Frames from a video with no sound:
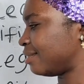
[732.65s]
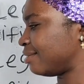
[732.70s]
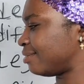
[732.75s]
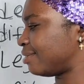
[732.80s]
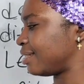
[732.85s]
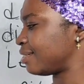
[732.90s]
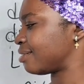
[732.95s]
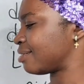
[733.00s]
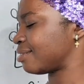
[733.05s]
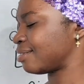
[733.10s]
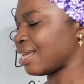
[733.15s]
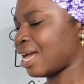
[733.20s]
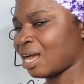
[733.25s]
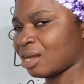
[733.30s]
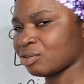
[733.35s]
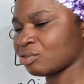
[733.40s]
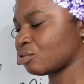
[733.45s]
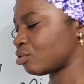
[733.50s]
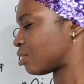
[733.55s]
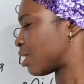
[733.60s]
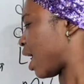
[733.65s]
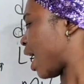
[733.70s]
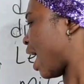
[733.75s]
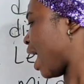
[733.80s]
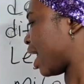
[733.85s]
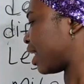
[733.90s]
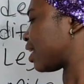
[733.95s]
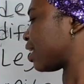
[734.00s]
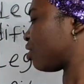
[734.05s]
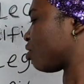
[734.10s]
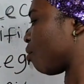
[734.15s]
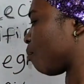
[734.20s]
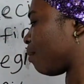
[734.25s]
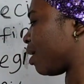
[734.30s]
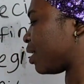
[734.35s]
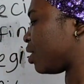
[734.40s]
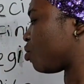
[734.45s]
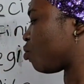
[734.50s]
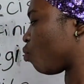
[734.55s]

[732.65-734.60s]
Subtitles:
these sounds are normally